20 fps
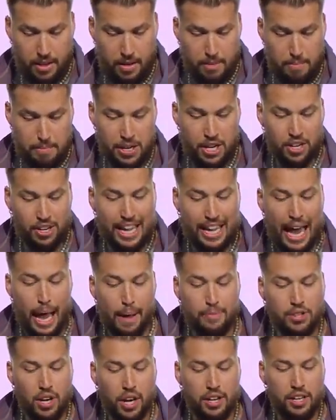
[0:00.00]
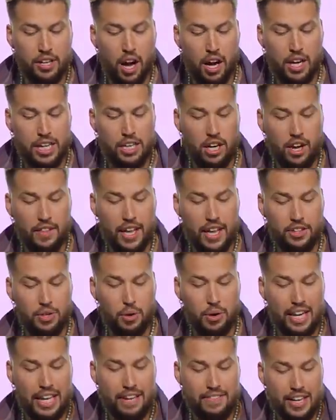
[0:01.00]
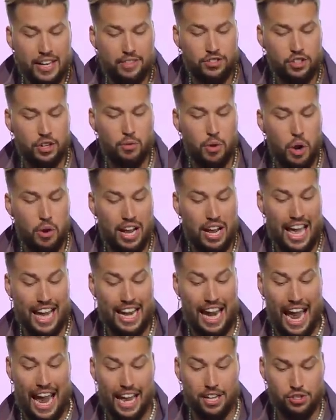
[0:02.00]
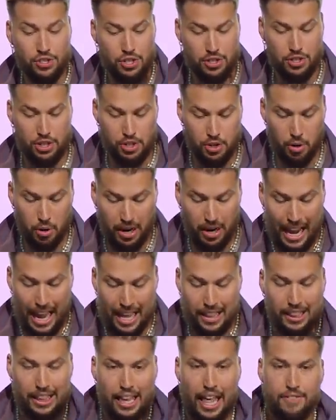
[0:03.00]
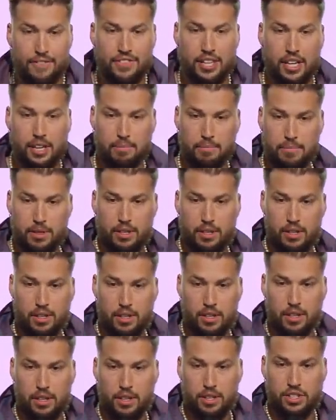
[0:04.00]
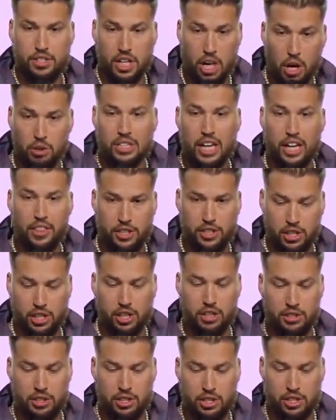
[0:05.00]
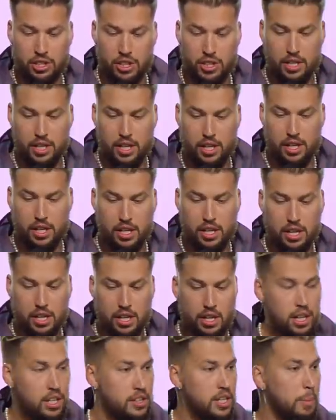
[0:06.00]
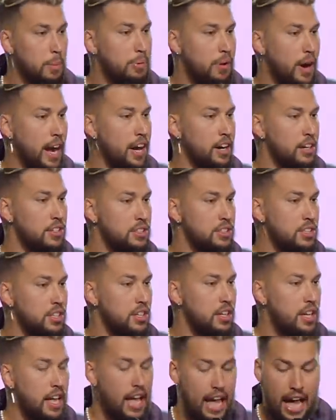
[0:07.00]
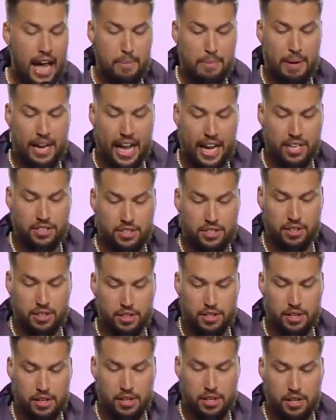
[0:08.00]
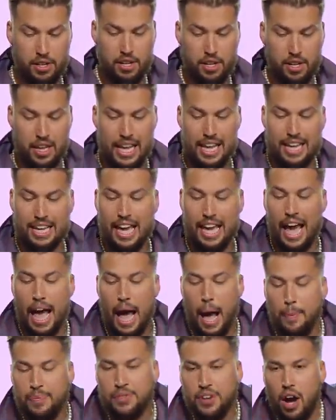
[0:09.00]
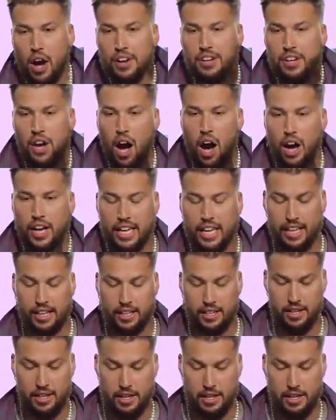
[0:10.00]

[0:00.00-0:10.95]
Peter kept on knocking on that door even after Rhoda had answered the door and left him to go tell the church their prayers had been answered. He kept on knocking.